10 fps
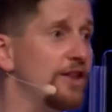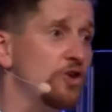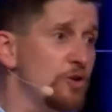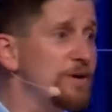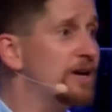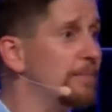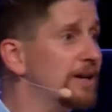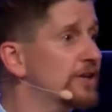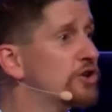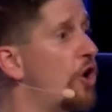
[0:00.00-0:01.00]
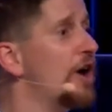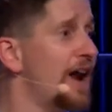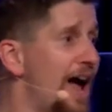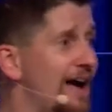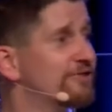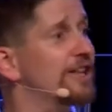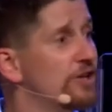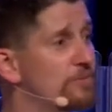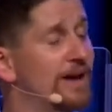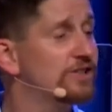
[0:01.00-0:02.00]
that you're becoming an adult and I have to let
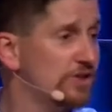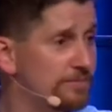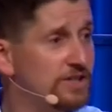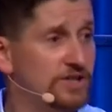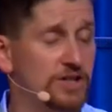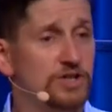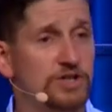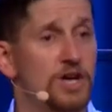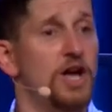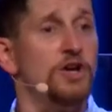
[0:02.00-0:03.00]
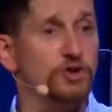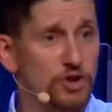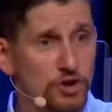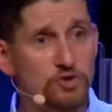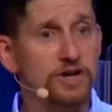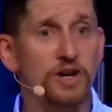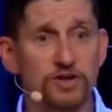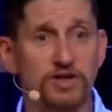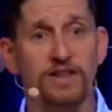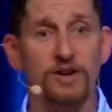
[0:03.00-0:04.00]
you make some decisions so that you can
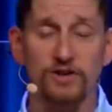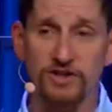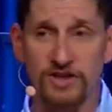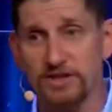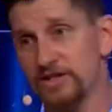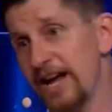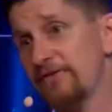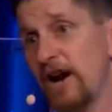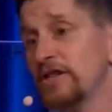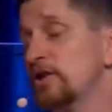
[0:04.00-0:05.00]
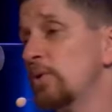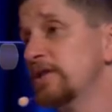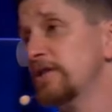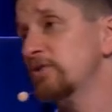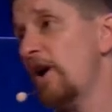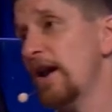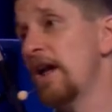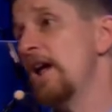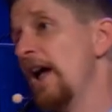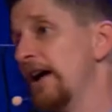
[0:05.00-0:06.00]
understand that your decisions have consequences, right?
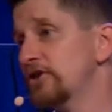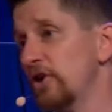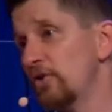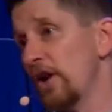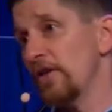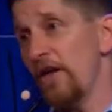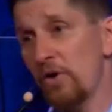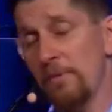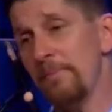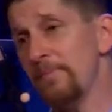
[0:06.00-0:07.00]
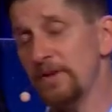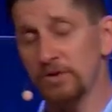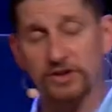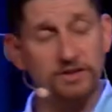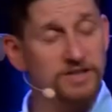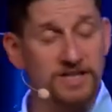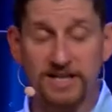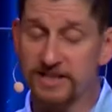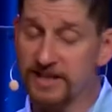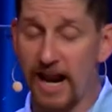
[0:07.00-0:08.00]
And so they were, was, she
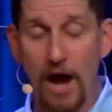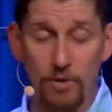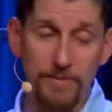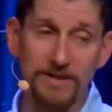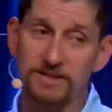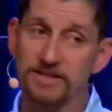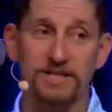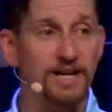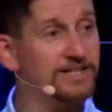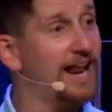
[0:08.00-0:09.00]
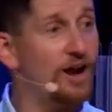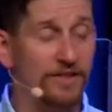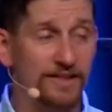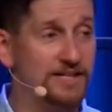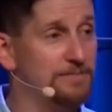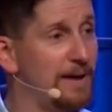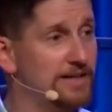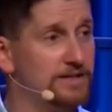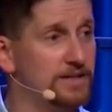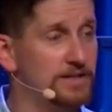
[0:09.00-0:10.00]
just said, I want to make this decision. I said, I don't think that's a bad
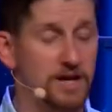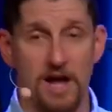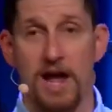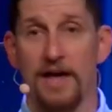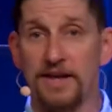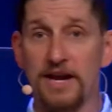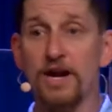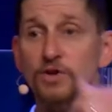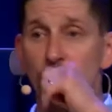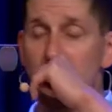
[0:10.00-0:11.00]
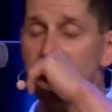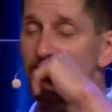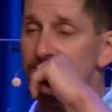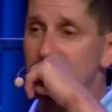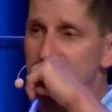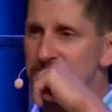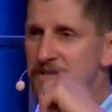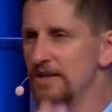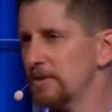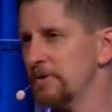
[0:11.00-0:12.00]
decision. And then here's what my daughter said to me.
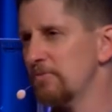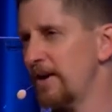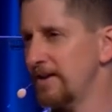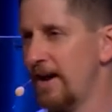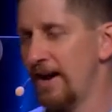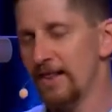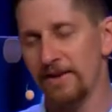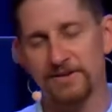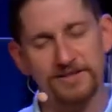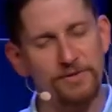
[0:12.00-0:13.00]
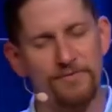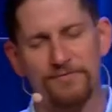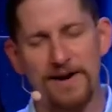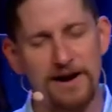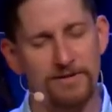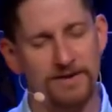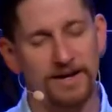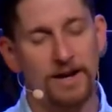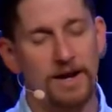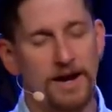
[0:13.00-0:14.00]
She looked me right now and I love it. She's so fiery.
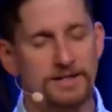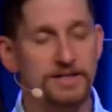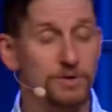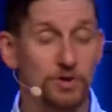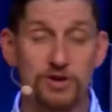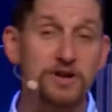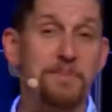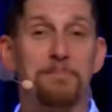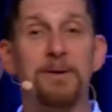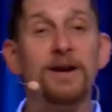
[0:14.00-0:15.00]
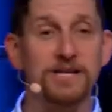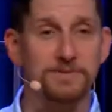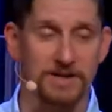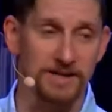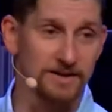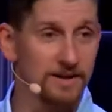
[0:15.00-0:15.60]
She said, Well, you can punish me.